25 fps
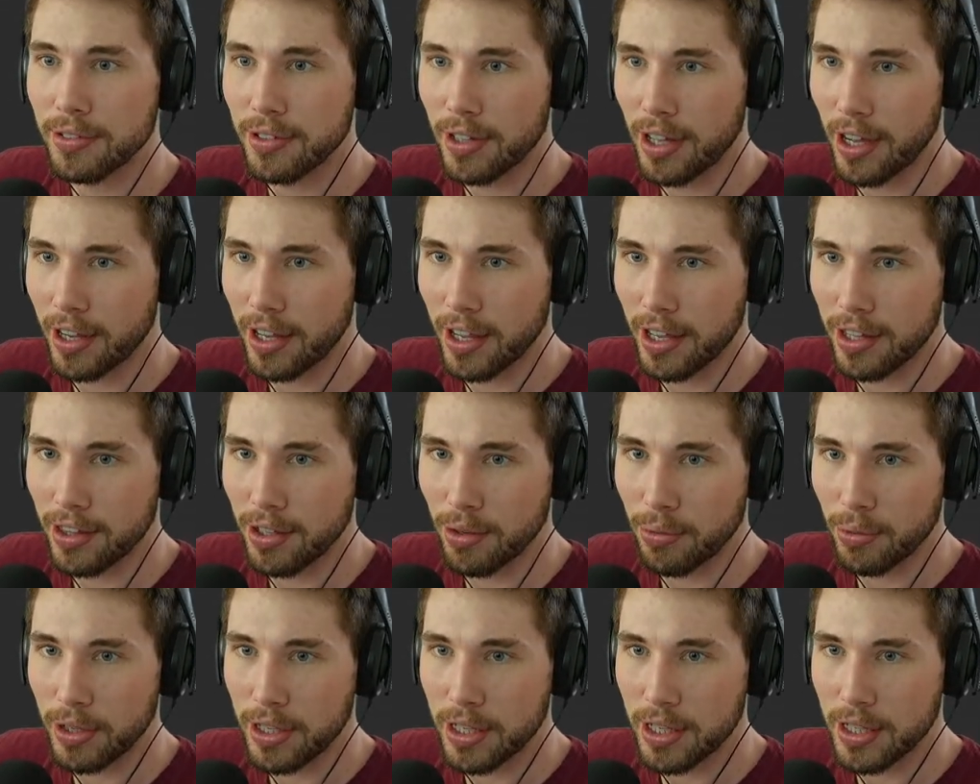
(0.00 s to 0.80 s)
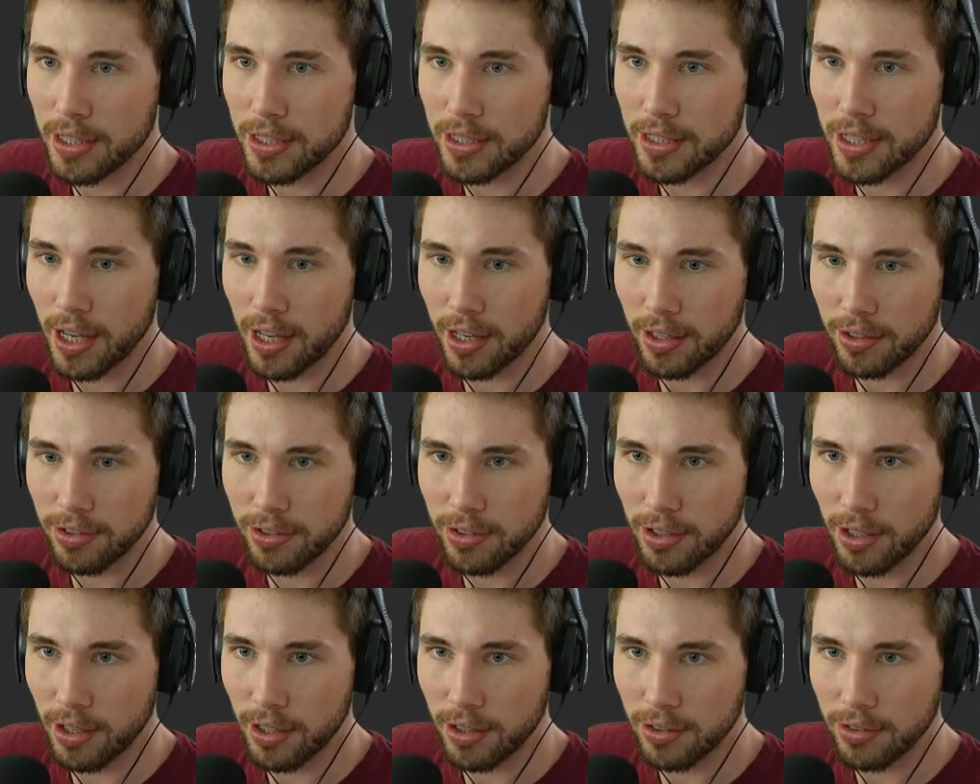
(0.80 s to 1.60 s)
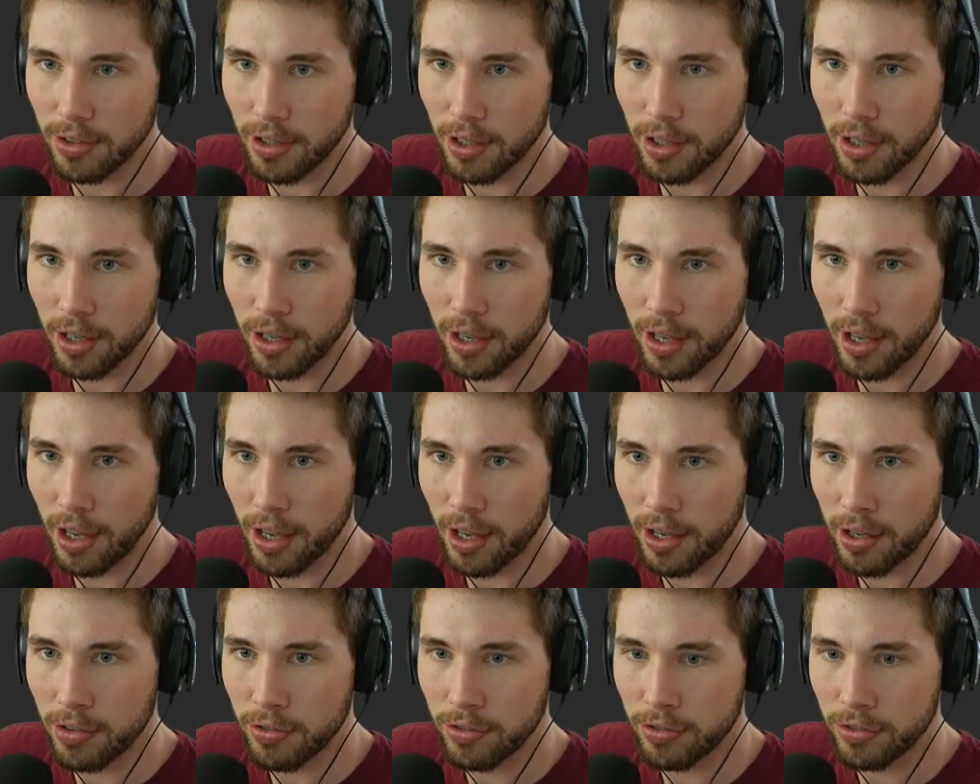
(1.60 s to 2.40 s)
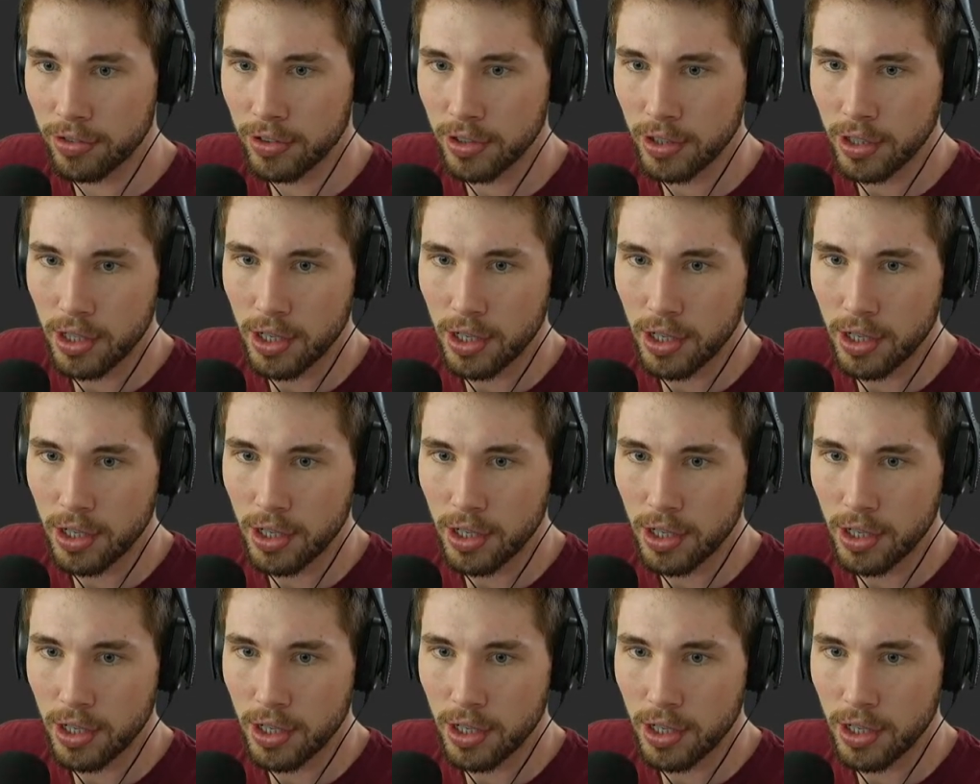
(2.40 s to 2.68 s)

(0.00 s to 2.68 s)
again that we can test, is I have,